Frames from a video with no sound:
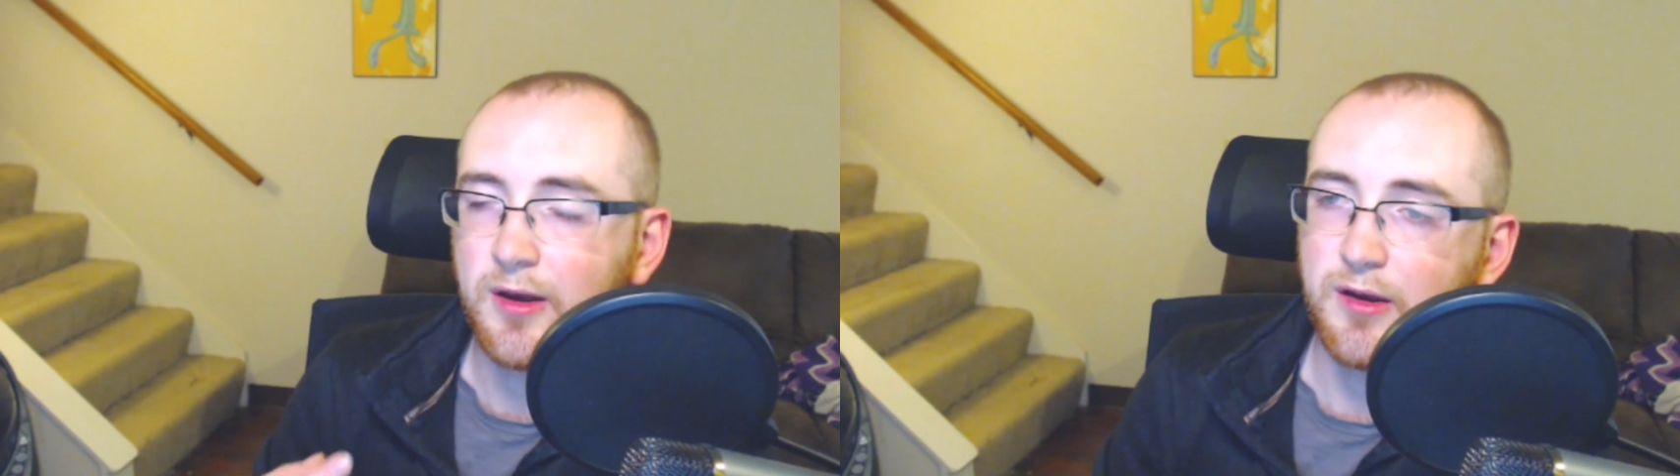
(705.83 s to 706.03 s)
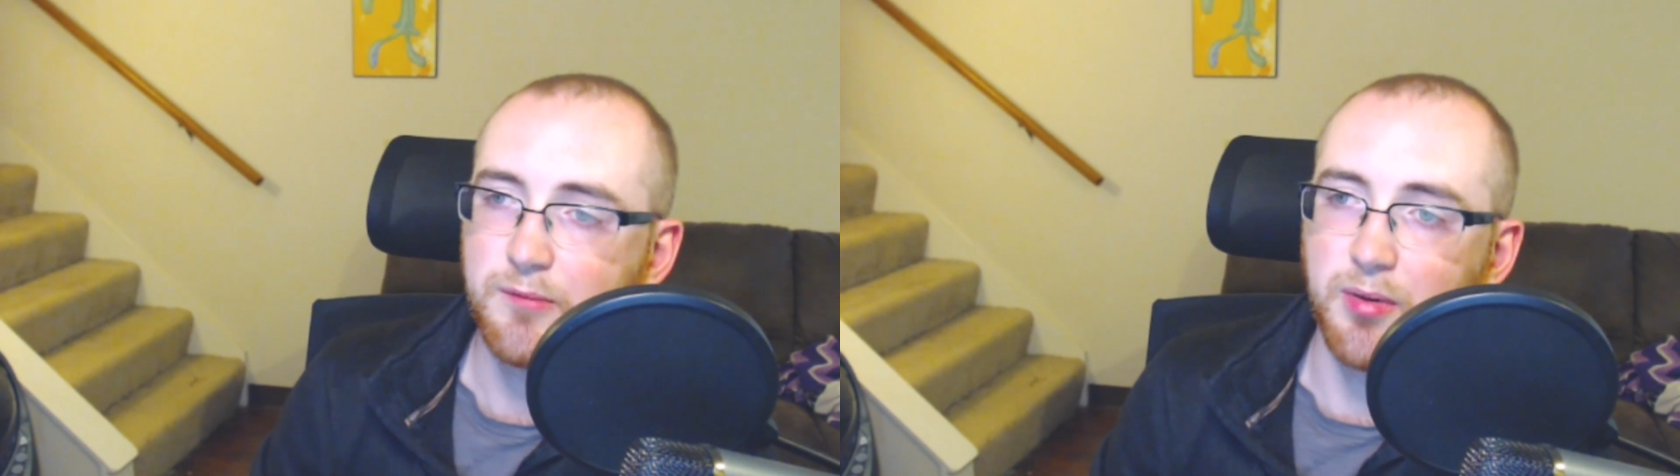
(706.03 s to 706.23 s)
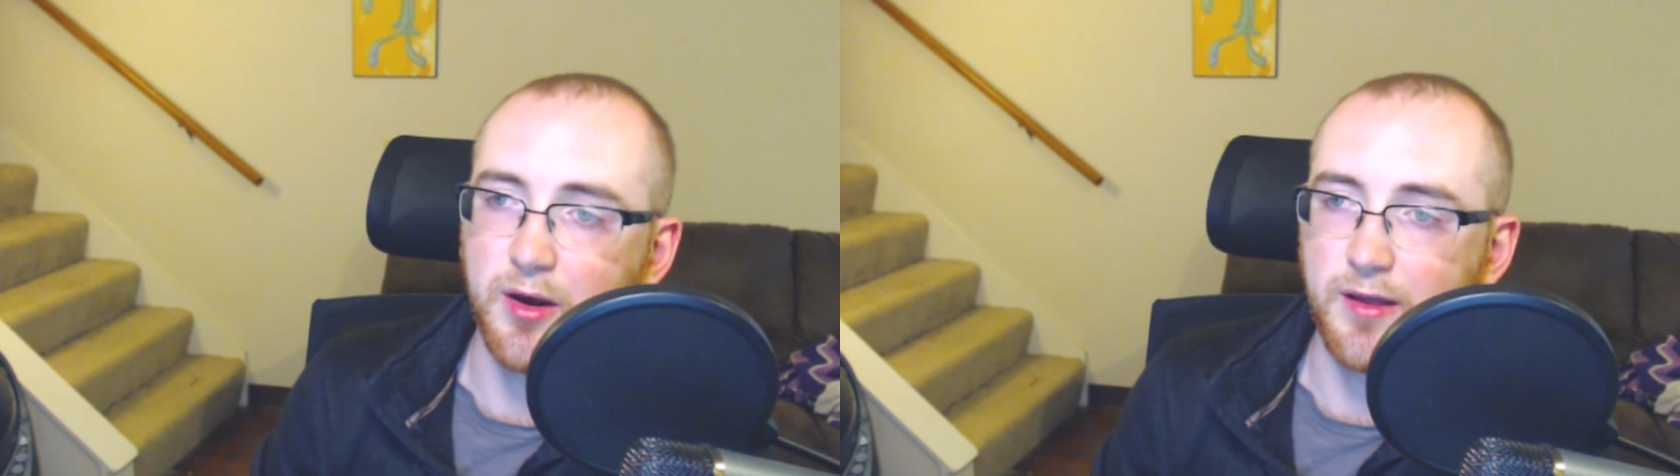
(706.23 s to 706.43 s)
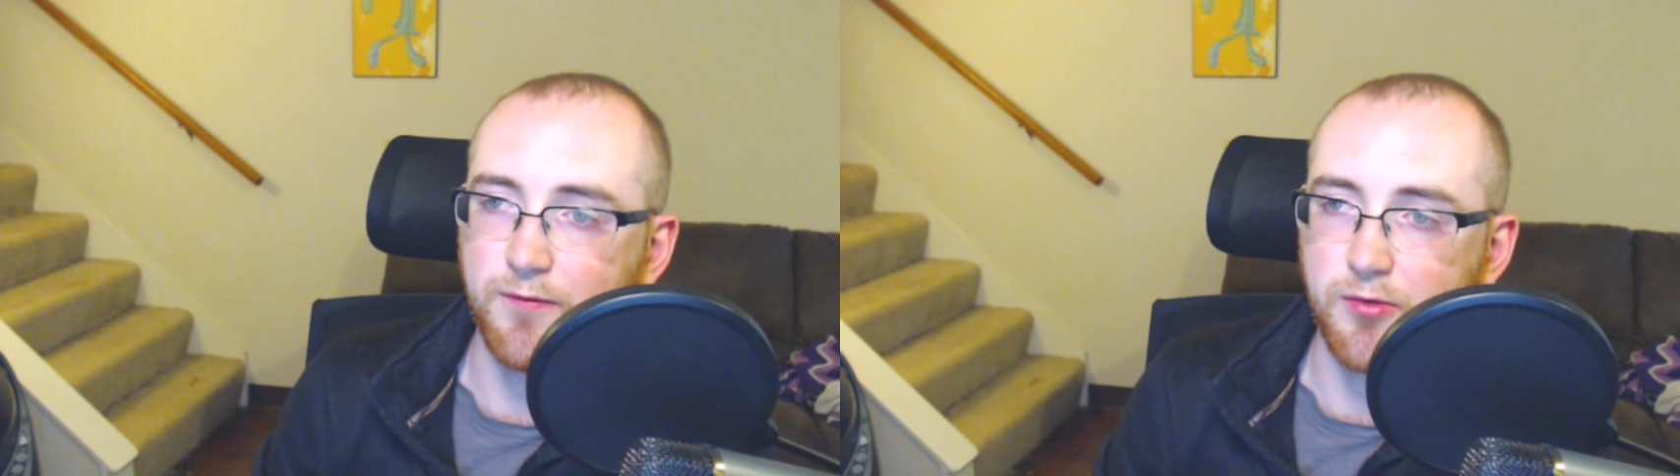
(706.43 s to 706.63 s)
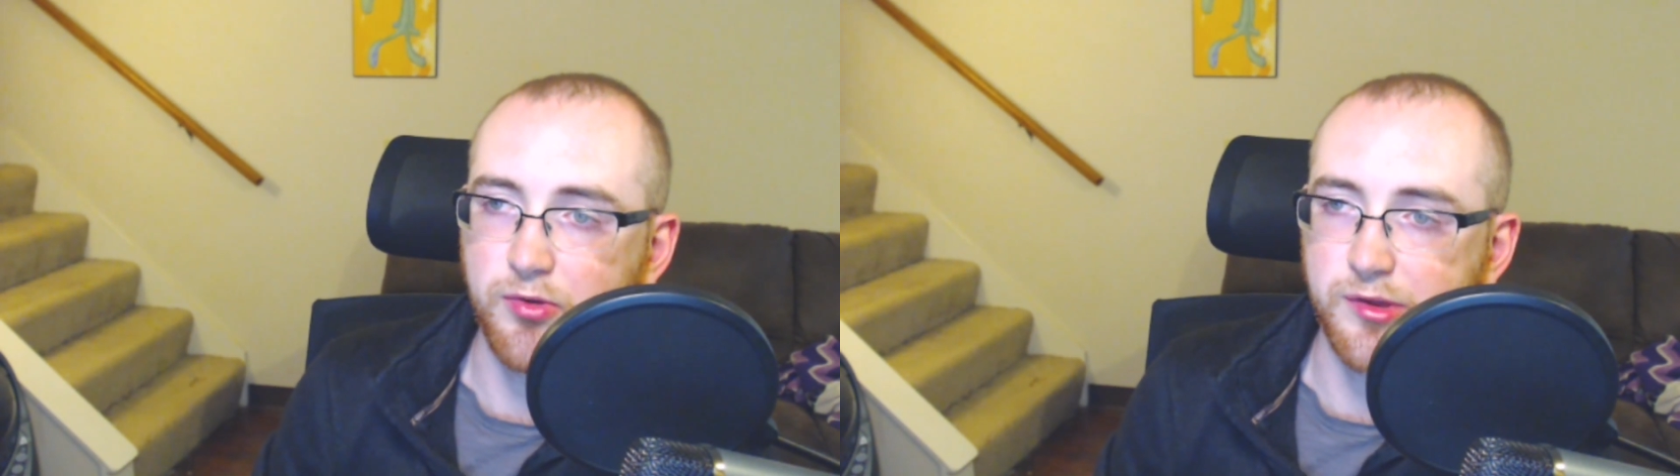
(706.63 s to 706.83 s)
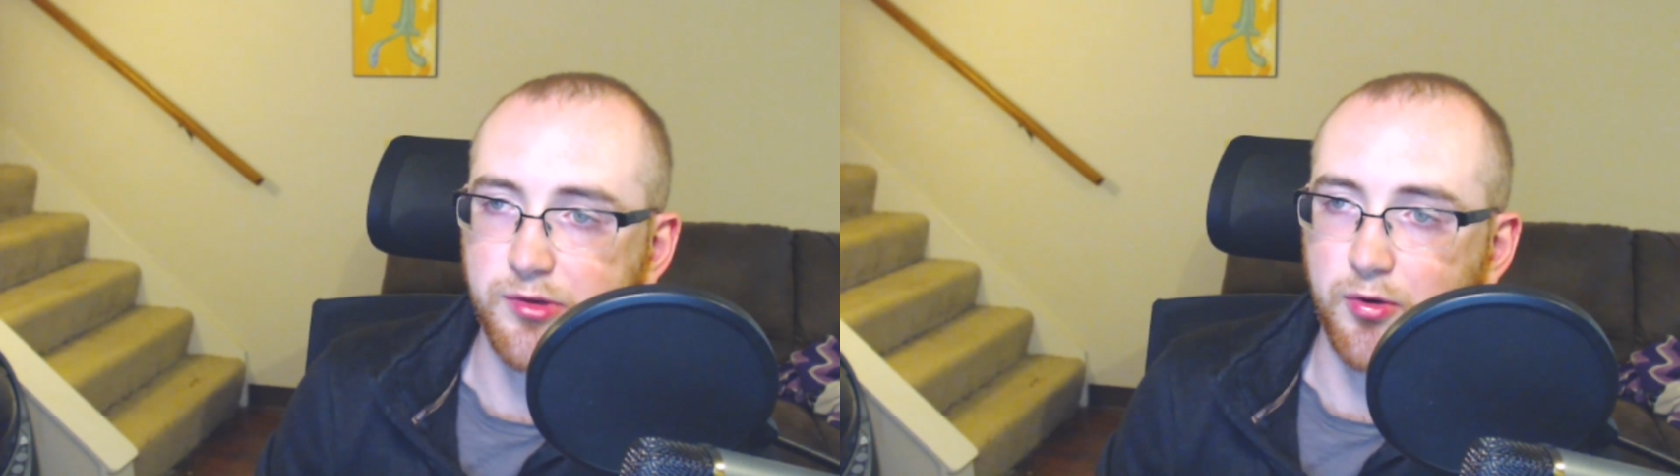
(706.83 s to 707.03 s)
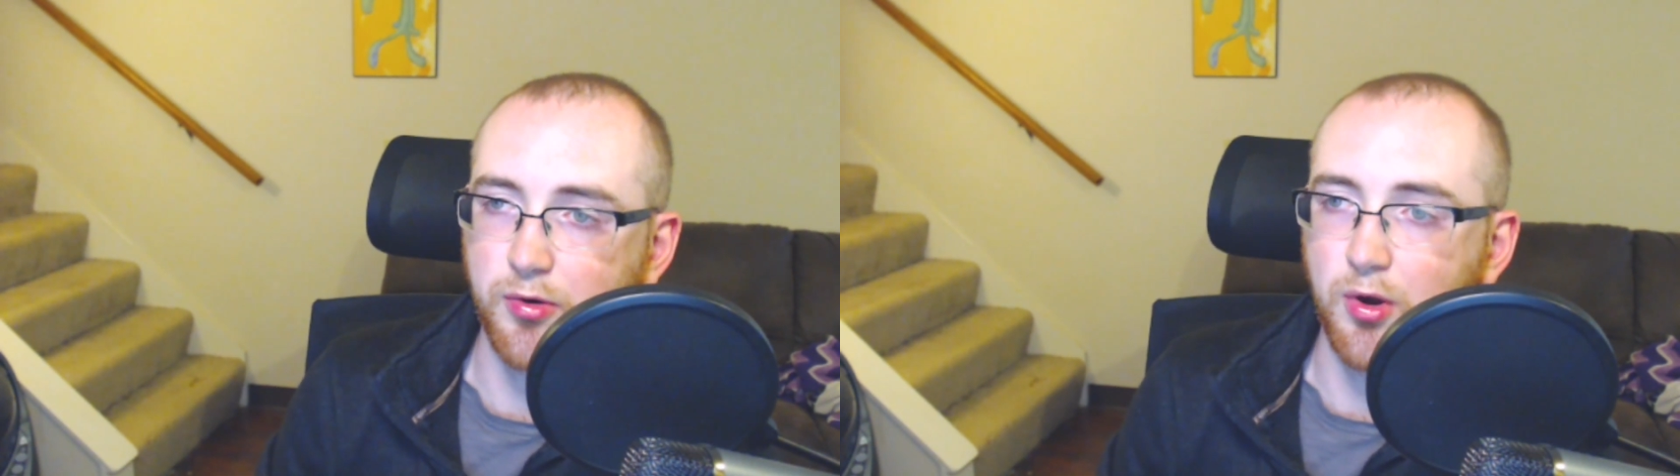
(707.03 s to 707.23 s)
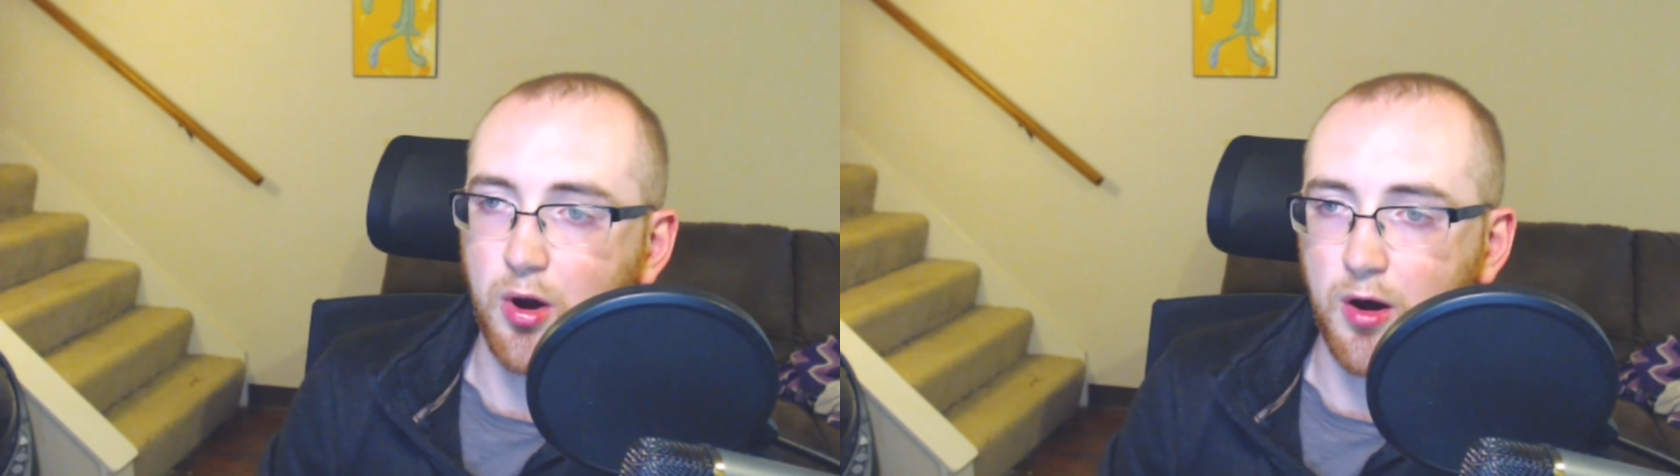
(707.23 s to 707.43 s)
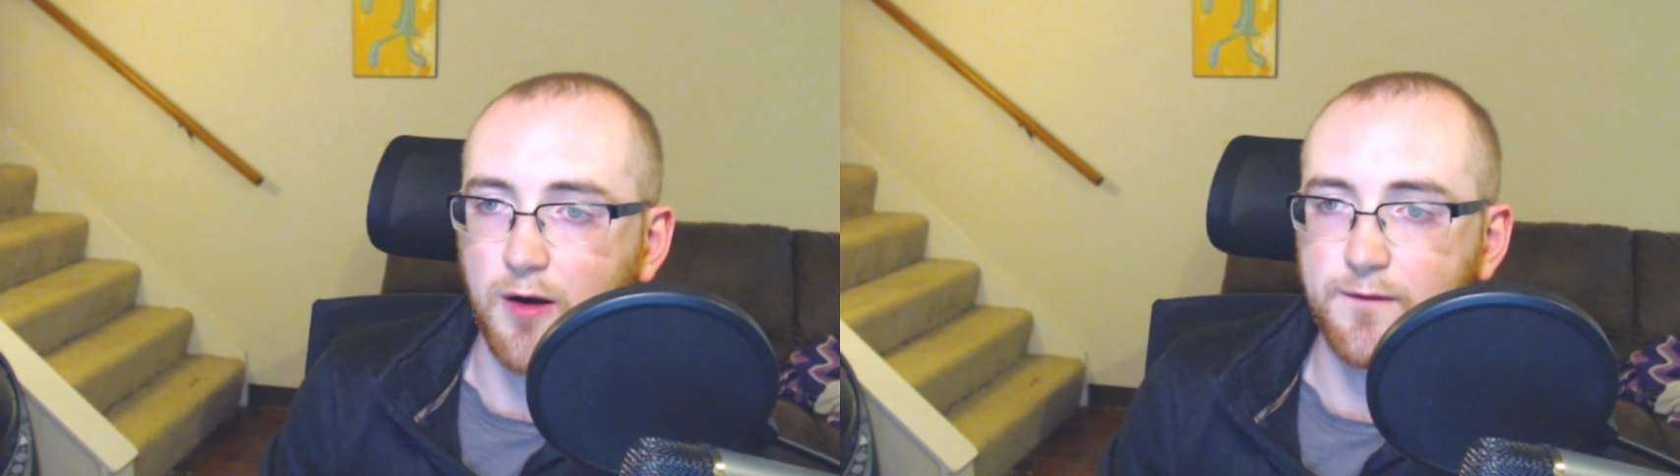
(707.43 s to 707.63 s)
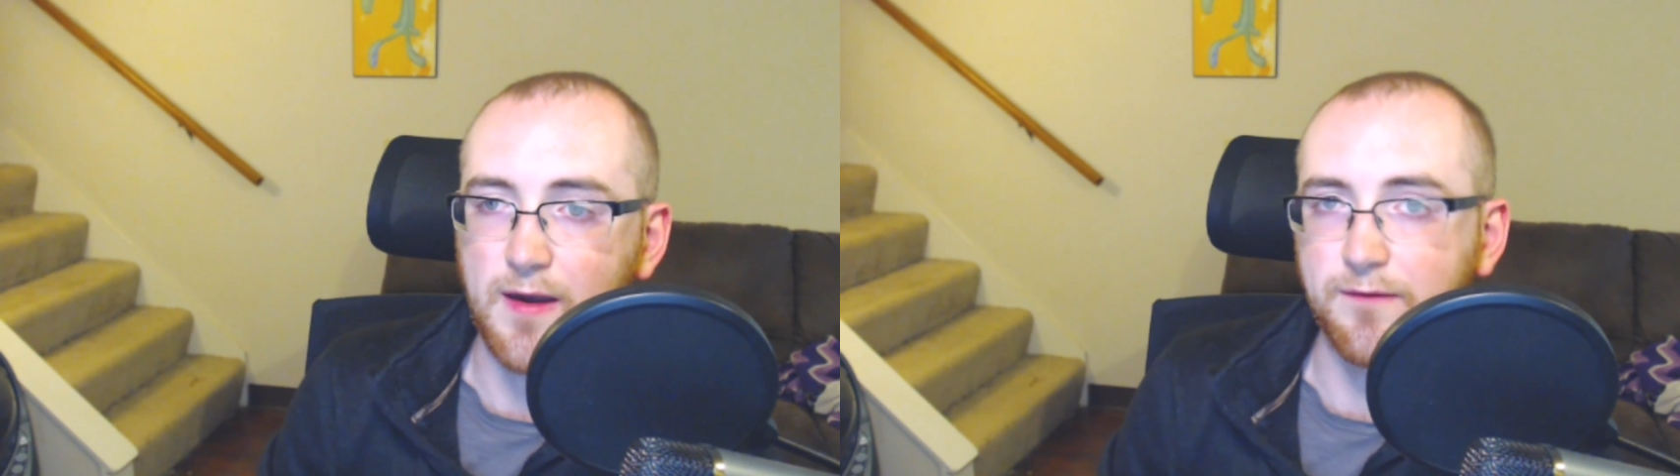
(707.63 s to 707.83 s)
But if you just turn
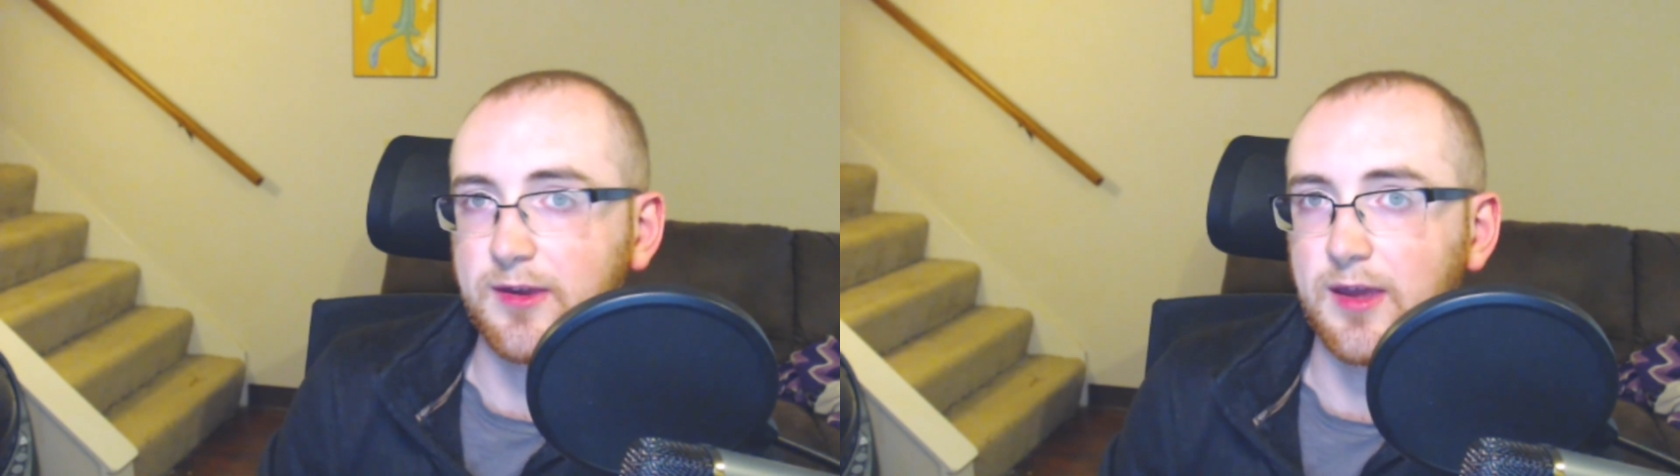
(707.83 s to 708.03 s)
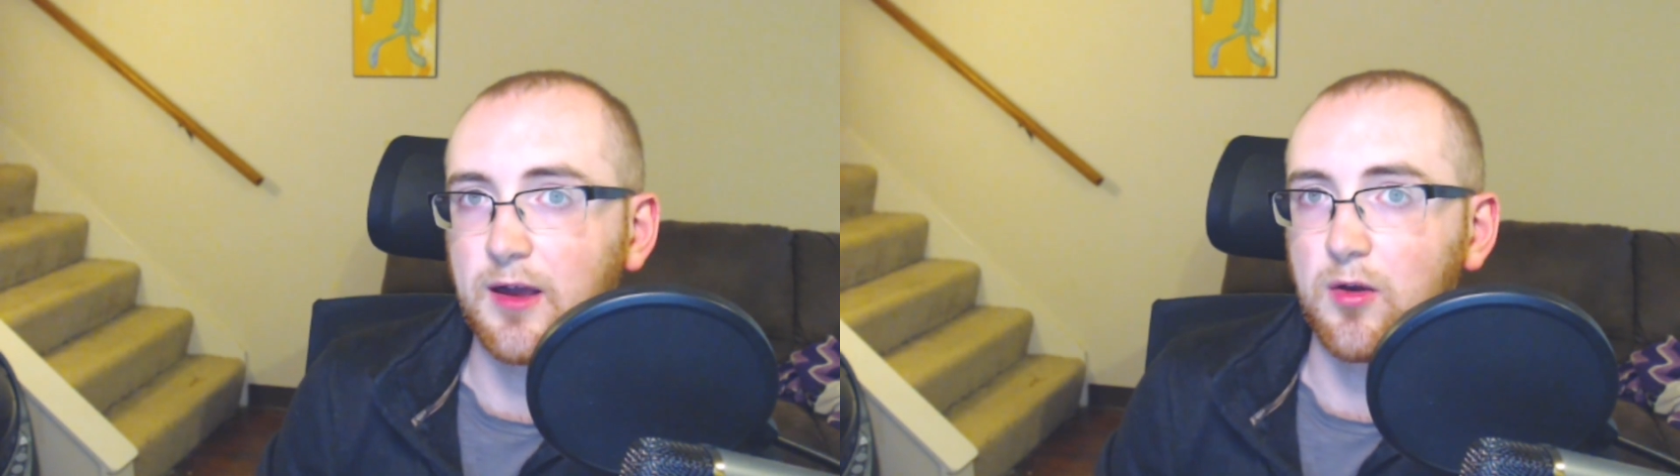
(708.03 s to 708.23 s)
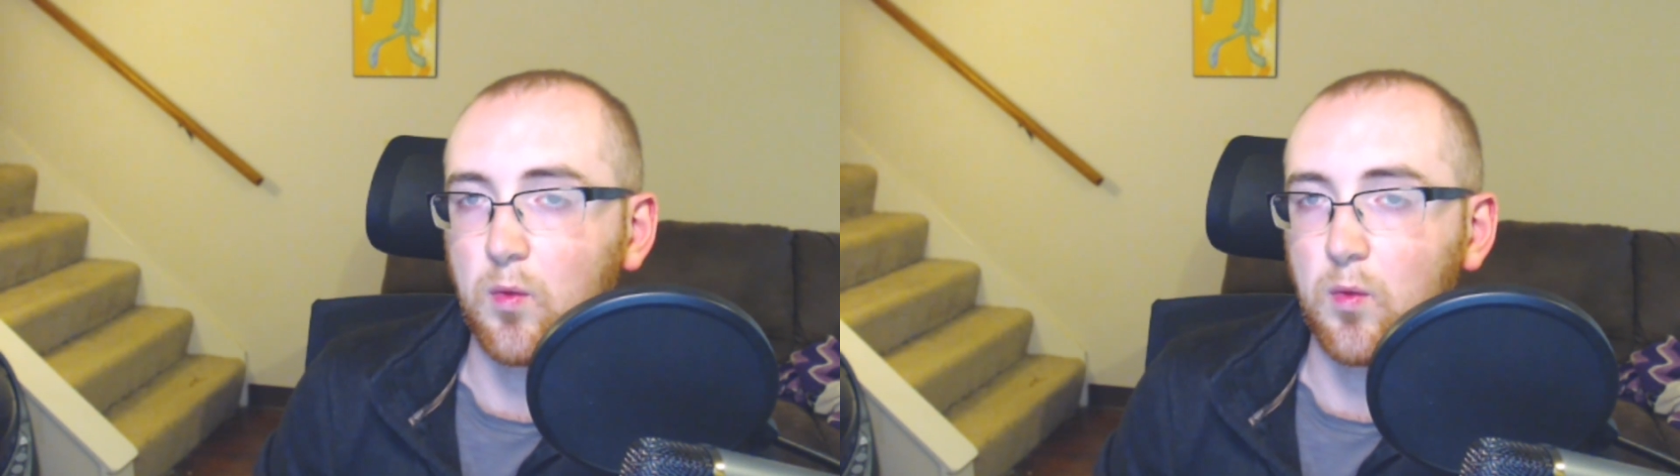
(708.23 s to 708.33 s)
off FTL